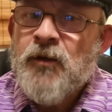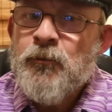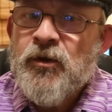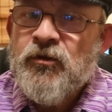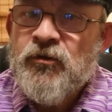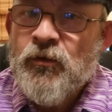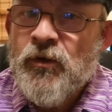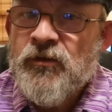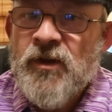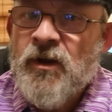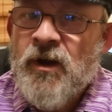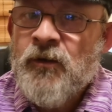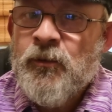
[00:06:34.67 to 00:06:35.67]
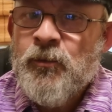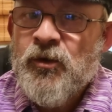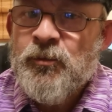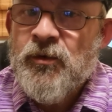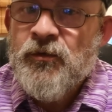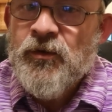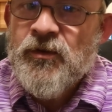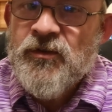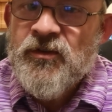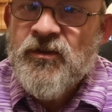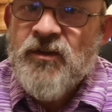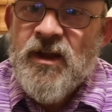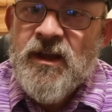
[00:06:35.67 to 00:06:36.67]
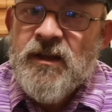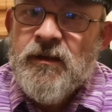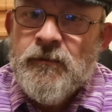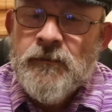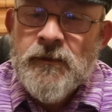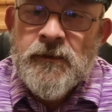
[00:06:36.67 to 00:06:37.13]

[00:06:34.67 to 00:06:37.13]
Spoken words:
have much choice. I would have much preferred to stay.